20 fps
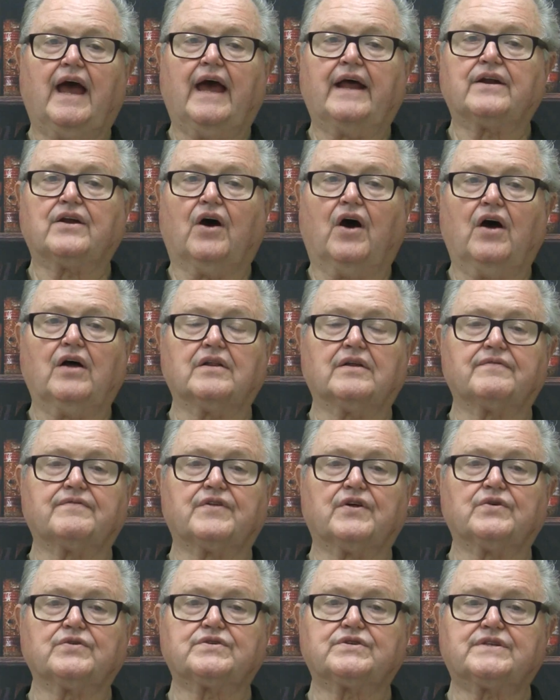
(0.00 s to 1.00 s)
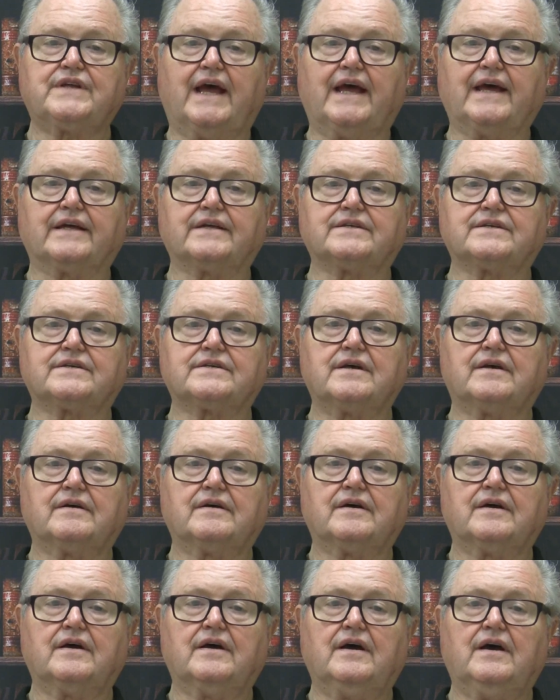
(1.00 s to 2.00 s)
and all of those states.
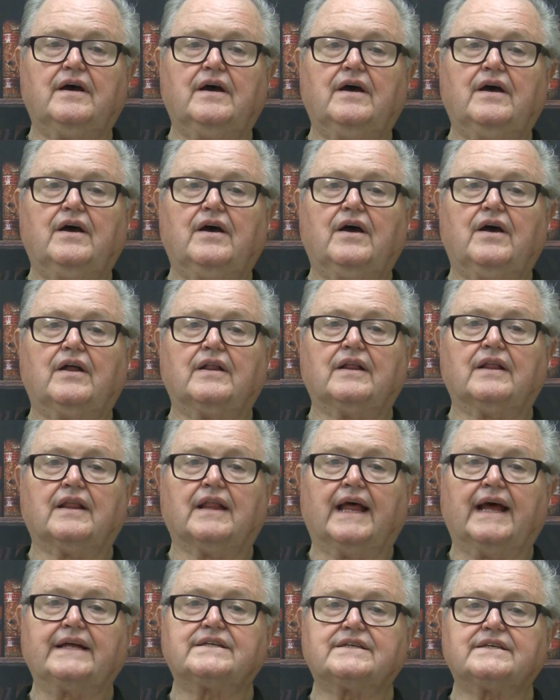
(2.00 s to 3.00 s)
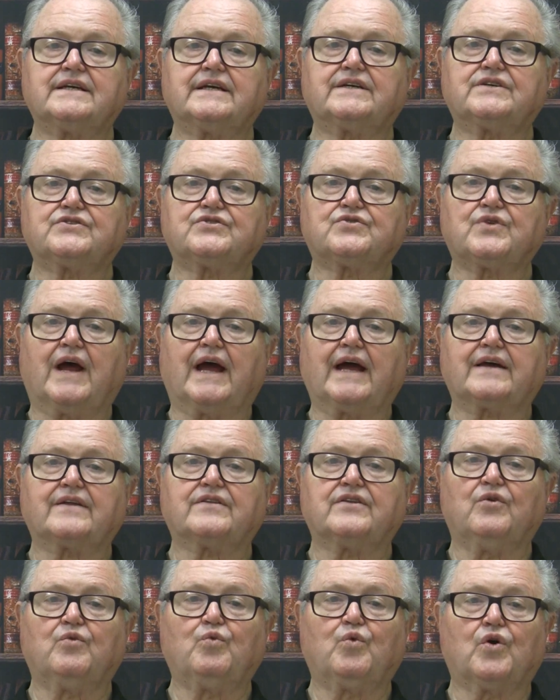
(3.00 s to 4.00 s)
Let's
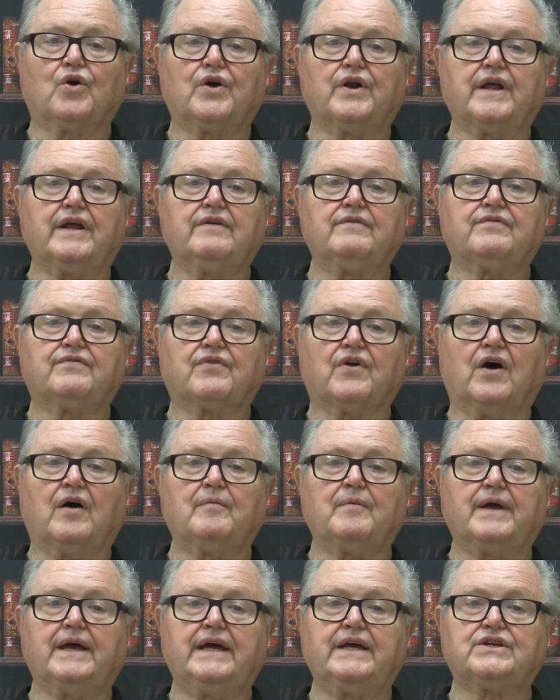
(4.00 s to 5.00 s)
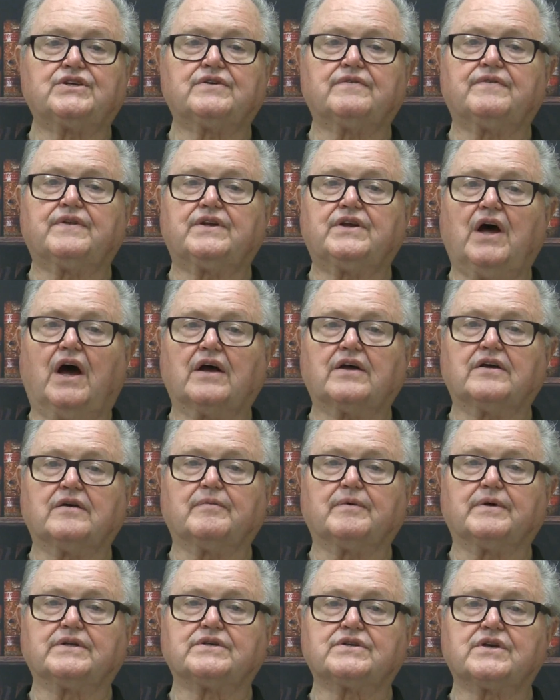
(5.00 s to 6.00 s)
extract the wording from each of the
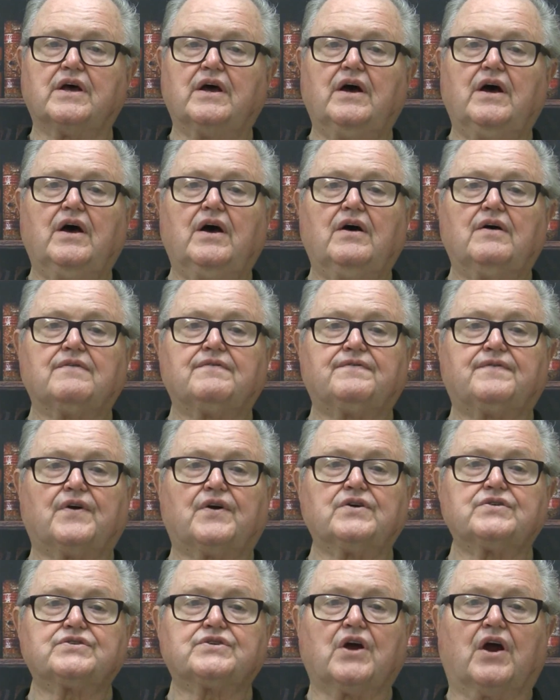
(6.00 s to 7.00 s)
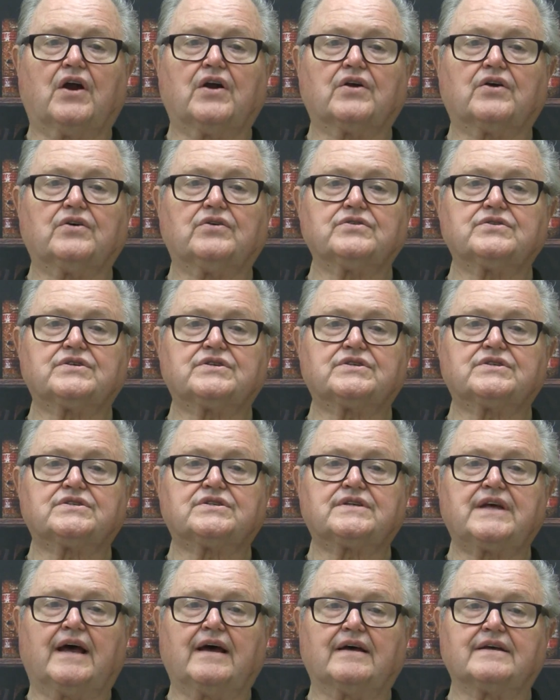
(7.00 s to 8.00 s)
documents. First, Article
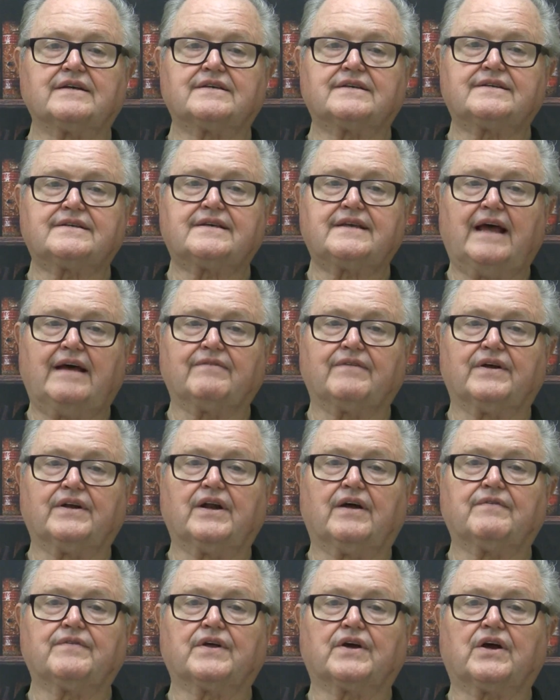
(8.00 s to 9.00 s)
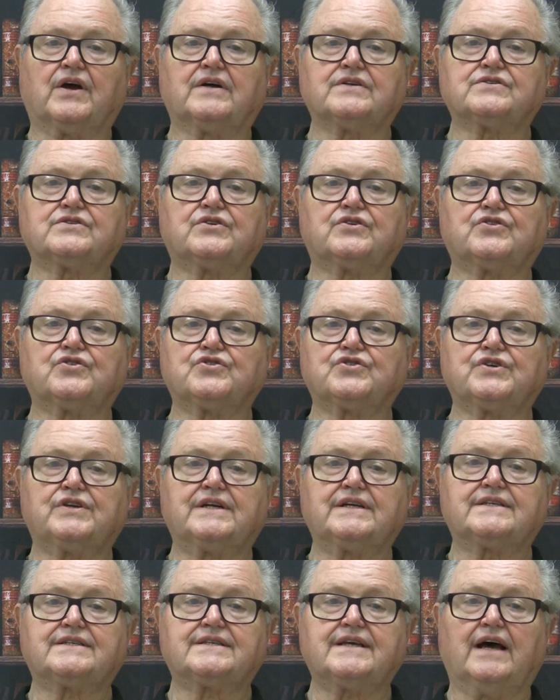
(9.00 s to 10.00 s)
7 of the Constitution
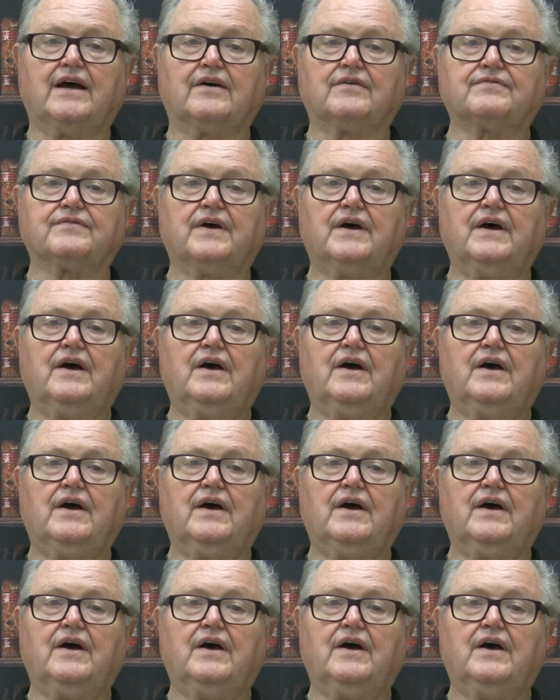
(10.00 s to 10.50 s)
itself.